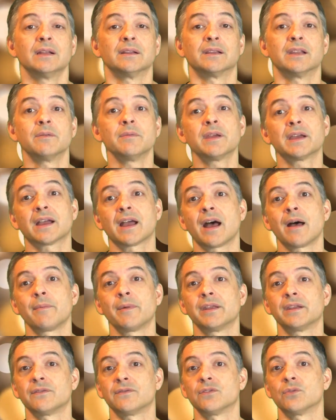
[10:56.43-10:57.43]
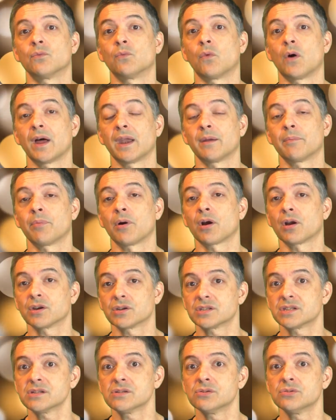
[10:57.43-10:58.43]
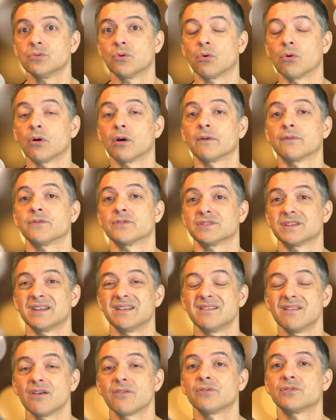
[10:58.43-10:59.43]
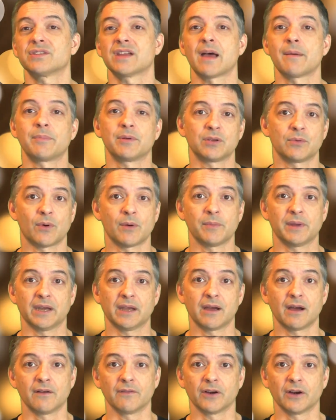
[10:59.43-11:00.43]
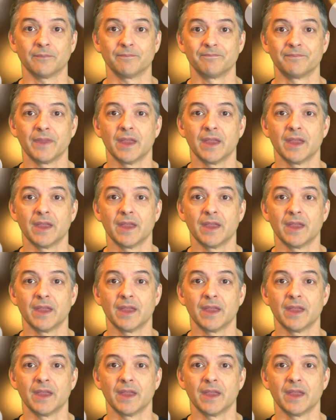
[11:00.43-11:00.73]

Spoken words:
Leave me a comment if you want a part 2 or if there's another topic you want me to cover.